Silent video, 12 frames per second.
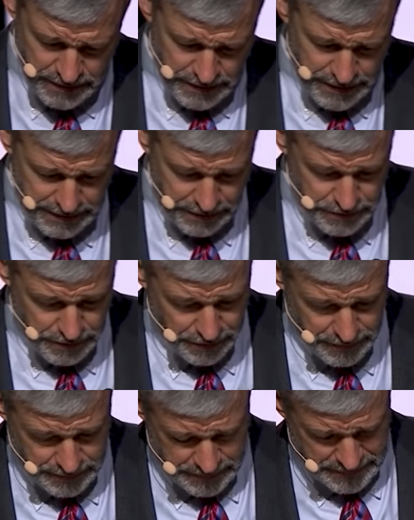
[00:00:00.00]
He goes
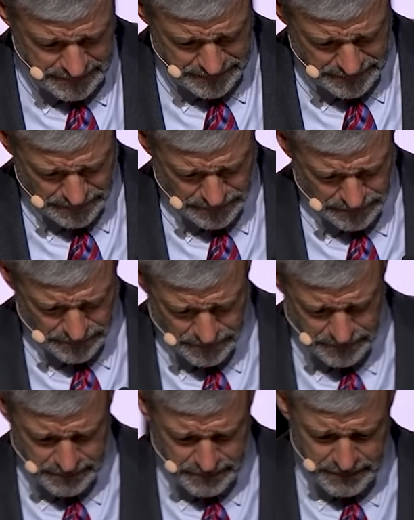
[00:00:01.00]
on.
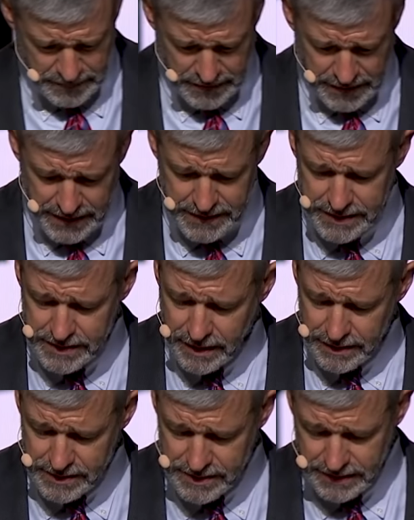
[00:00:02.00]
He says,
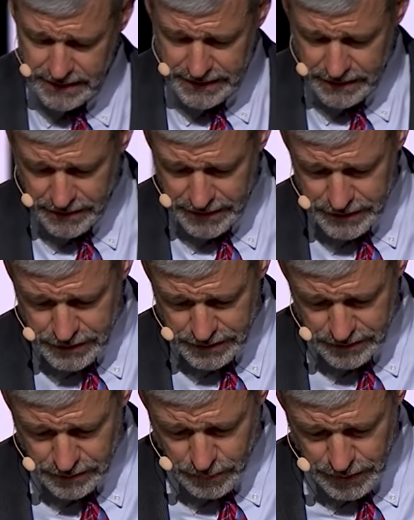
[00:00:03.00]
constantly nourished
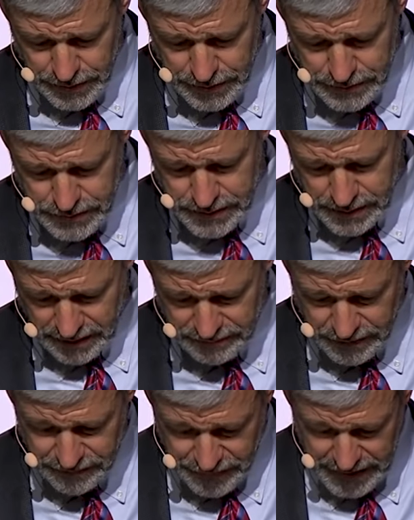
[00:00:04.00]
on the words of
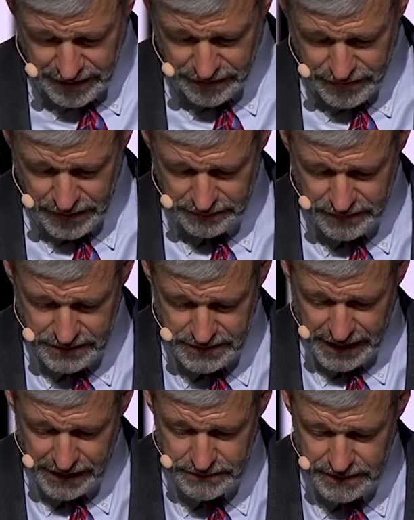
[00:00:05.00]
the faith and of the
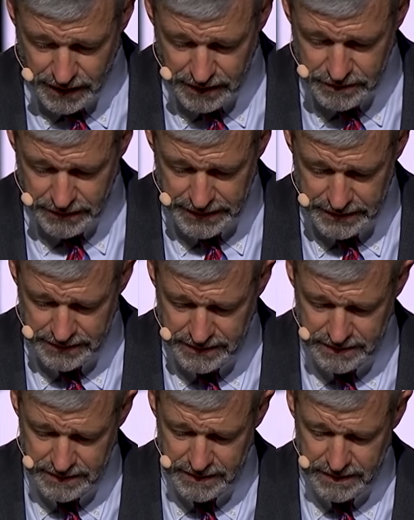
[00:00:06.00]
sound doctrine.
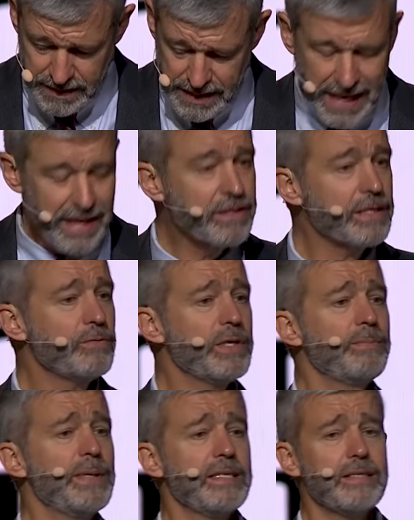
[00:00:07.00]
How can
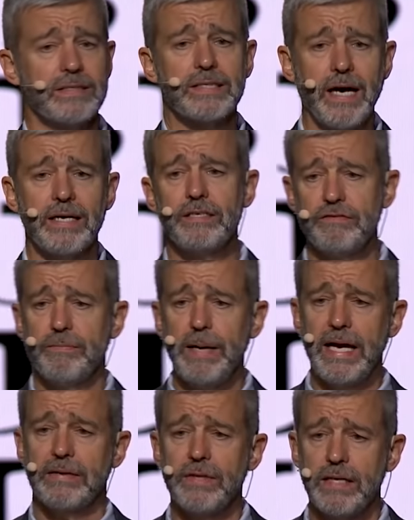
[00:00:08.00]
we be this kind of
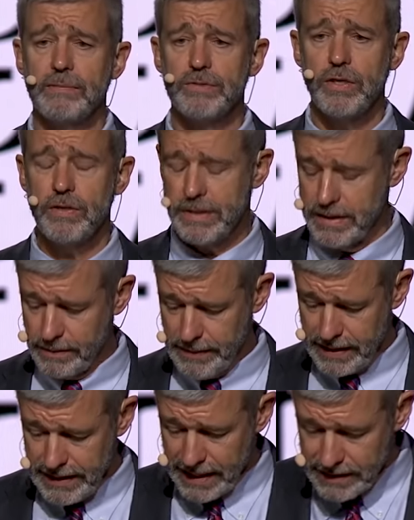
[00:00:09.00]
man that I'm talking
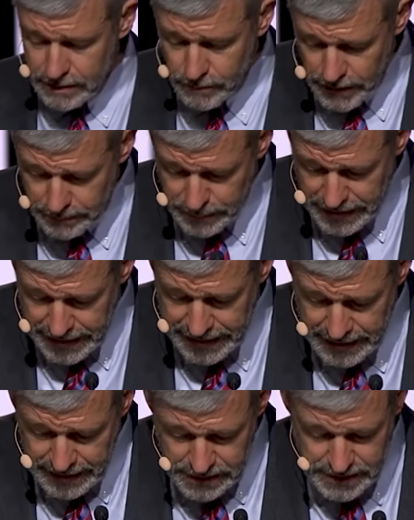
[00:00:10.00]
about? How can we
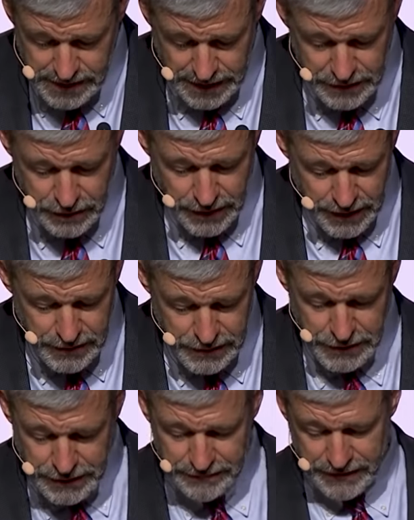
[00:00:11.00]
be such a
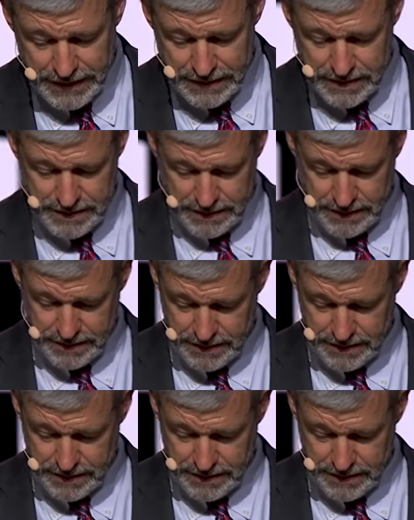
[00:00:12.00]
servant?